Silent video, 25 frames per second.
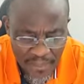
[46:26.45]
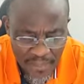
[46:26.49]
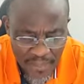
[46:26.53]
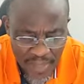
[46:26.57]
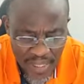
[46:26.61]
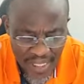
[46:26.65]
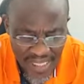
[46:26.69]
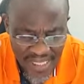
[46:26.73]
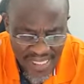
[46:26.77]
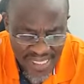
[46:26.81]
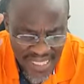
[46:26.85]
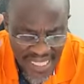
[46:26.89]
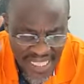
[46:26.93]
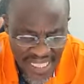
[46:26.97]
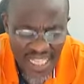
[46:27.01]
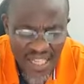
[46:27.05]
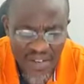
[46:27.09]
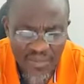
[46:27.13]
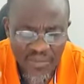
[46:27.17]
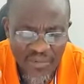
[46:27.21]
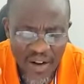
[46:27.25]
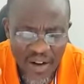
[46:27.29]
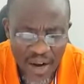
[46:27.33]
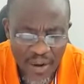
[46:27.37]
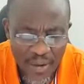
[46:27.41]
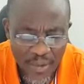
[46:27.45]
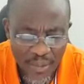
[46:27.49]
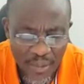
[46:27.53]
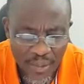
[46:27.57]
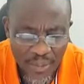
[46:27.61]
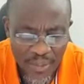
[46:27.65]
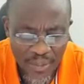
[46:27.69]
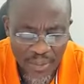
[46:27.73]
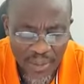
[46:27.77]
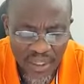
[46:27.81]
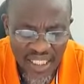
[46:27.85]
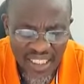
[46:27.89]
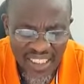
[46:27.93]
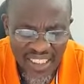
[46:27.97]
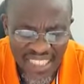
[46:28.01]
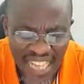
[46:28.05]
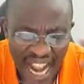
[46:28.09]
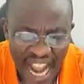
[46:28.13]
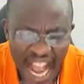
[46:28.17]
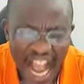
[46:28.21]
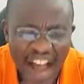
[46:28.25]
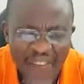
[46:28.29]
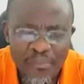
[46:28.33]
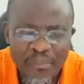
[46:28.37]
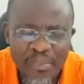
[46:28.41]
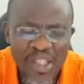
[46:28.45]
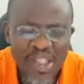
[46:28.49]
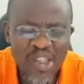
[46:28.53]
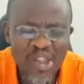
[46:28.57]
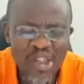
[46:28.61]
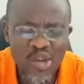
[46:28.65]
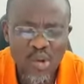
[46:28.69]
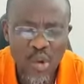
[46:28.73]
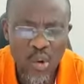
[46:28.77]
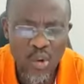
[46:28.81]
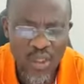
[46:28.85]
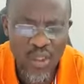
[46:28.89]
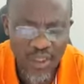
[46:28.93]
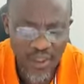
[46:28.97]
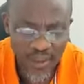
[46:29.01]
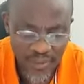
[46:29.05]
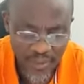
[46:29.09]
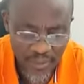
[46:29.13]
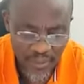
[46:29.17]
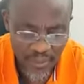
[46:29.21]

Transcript: single value. that have been stolen.